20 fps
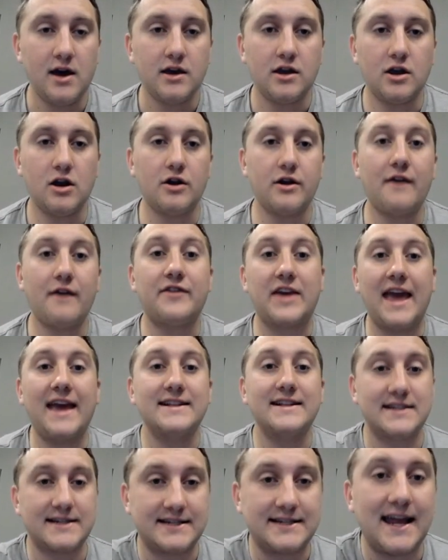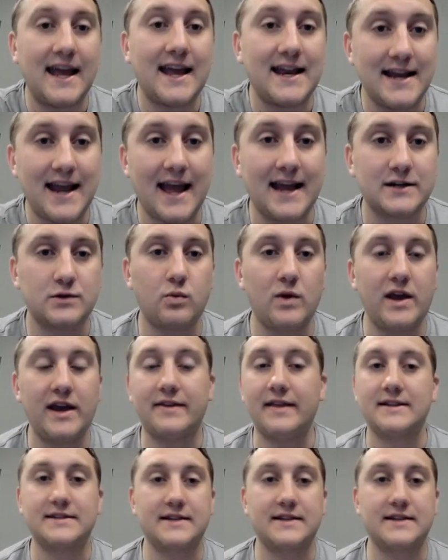You know, you have Kansas State next week.